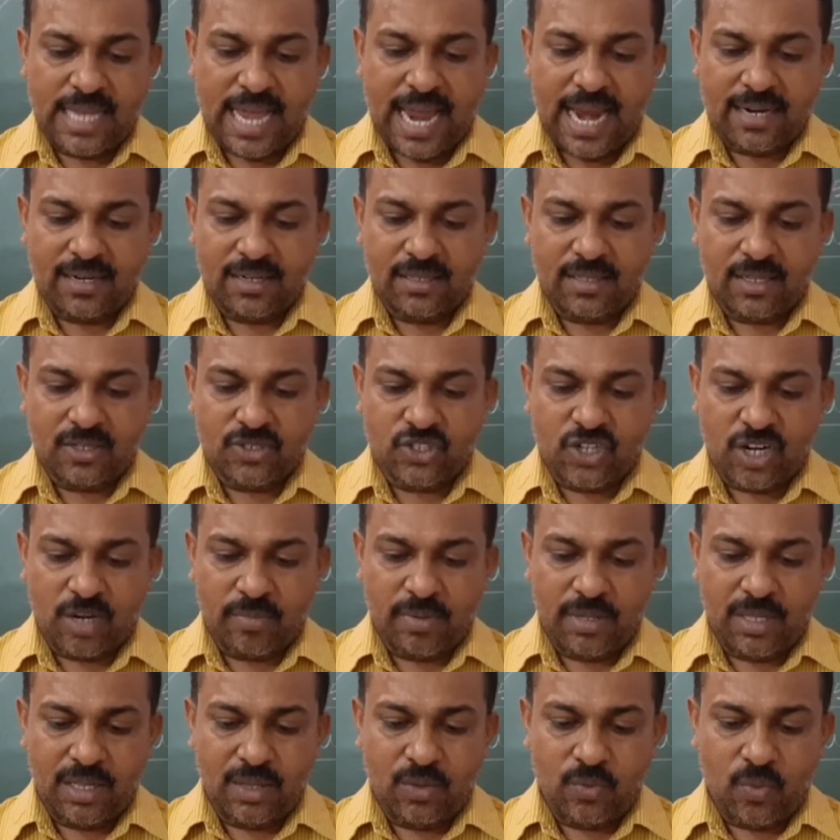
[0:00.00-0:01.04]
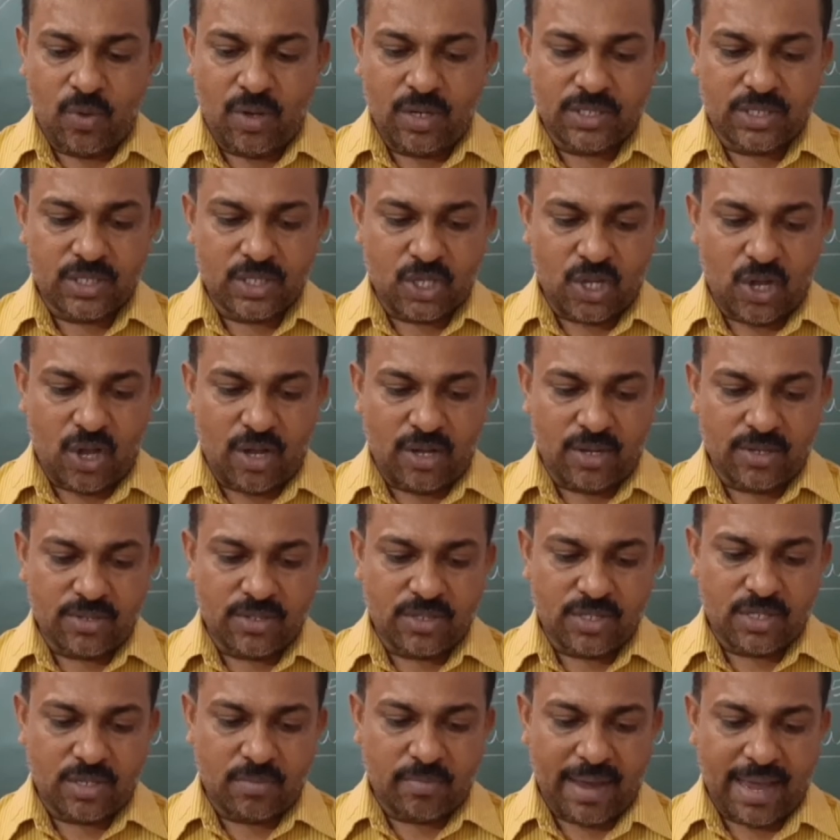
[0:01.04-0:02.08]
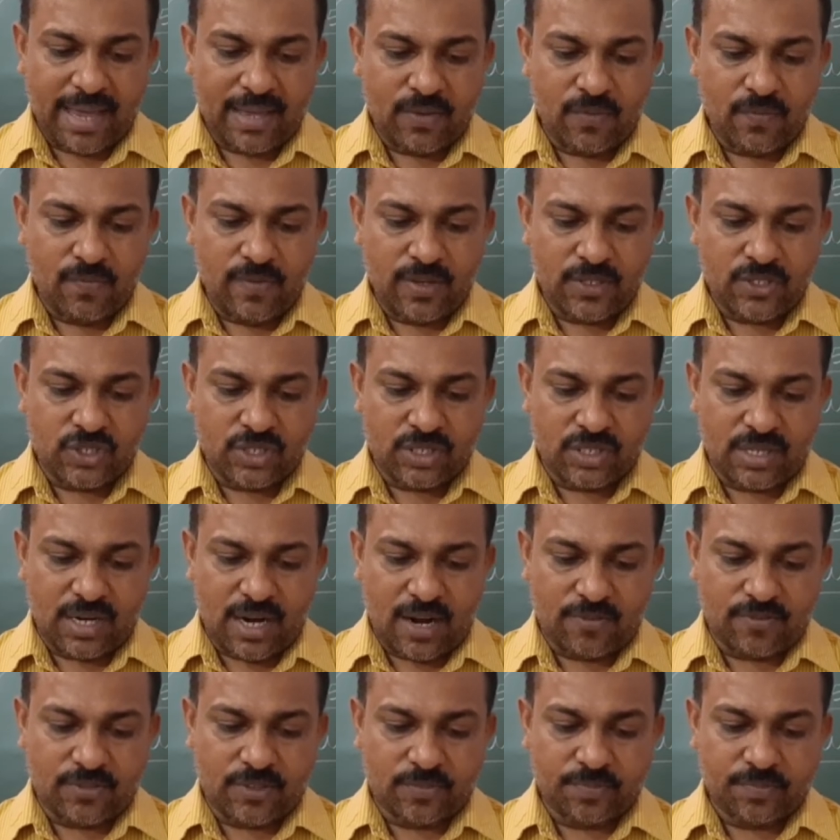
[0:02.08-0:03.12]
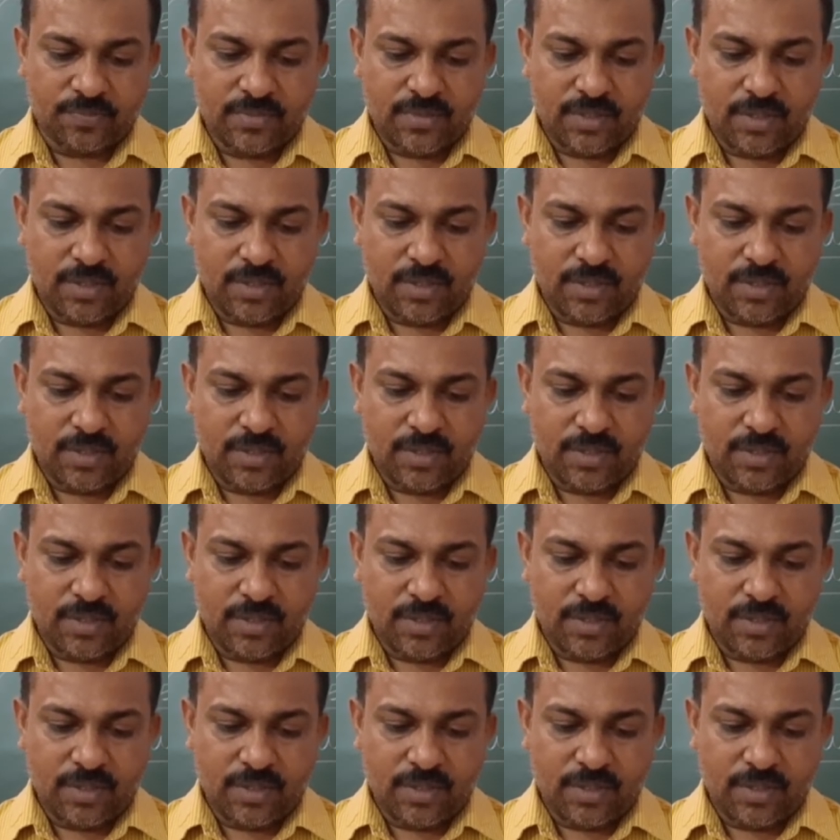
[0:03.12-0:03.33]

that the trouble was caused by witchcraft.